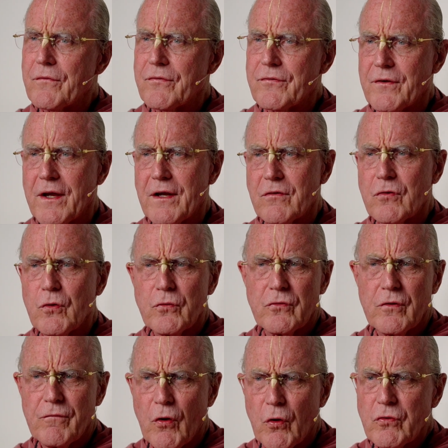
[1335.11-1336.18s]
saints whose
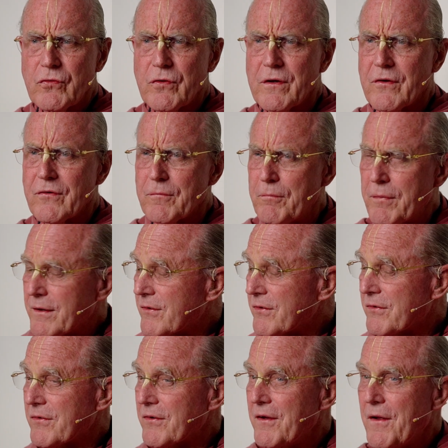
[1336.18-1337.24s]
devotion is
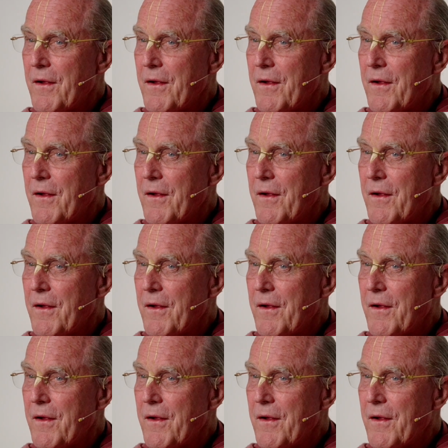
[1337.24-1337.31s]
mixed